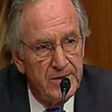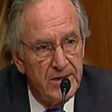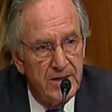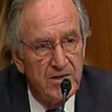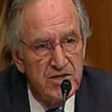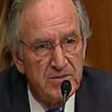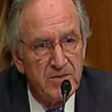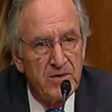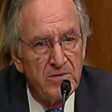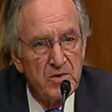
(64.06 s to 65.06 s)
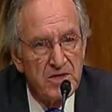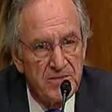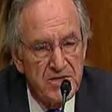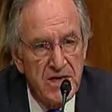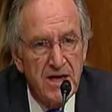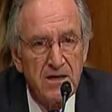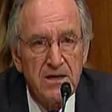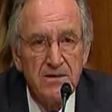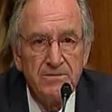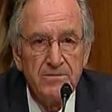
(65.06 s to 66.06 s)
And they are some of our most
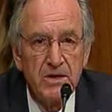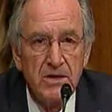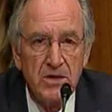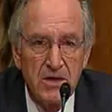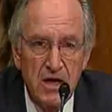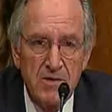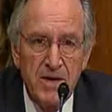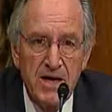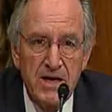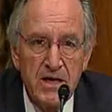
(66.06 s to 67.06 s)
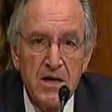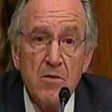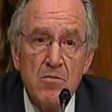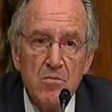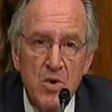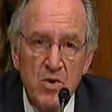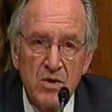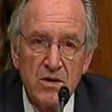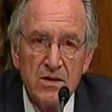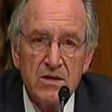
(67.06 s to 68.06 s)
upstanding, law-abiding,
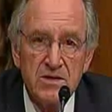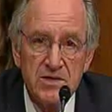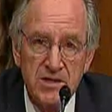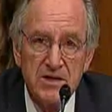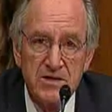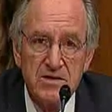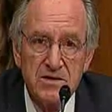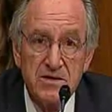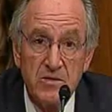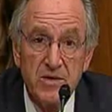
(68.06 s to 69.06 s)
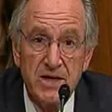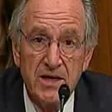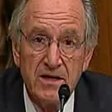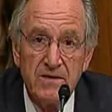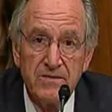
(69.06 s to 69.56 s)
moral citizens that we have.